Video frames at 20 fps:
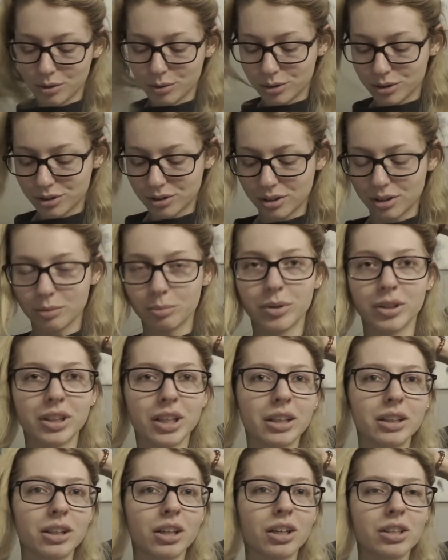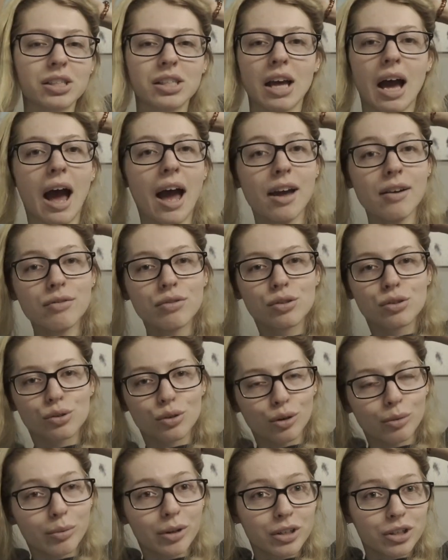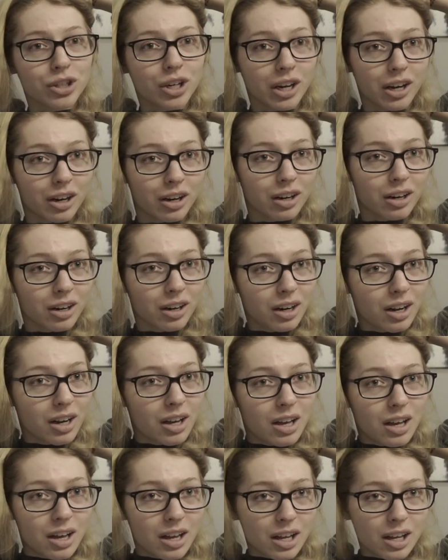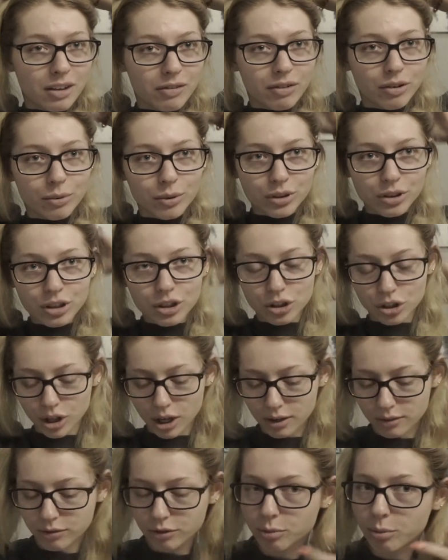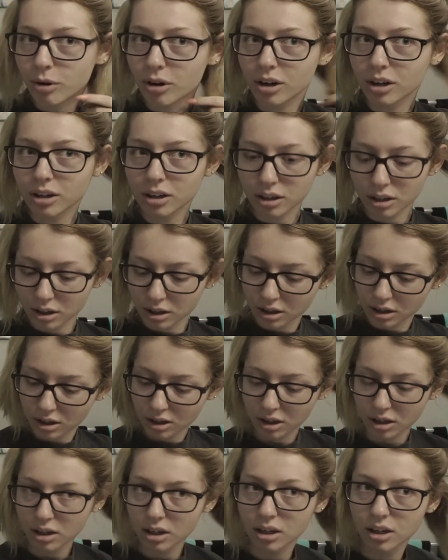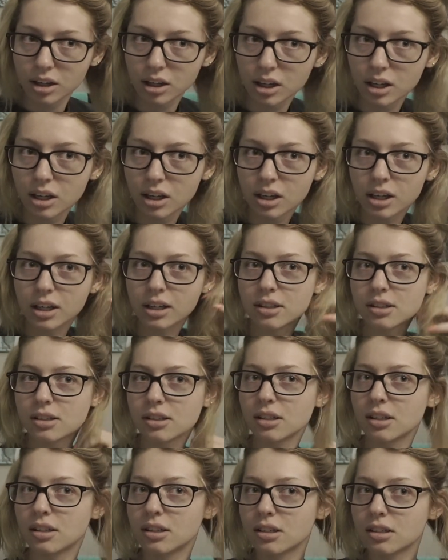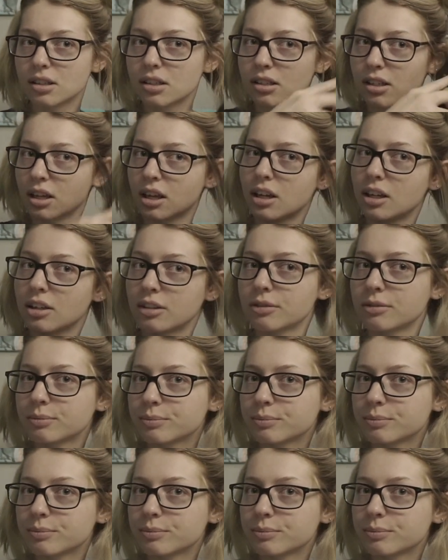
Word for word: We're just gonna put that there. See, I have so much hair, even with the shaved part. It's insane.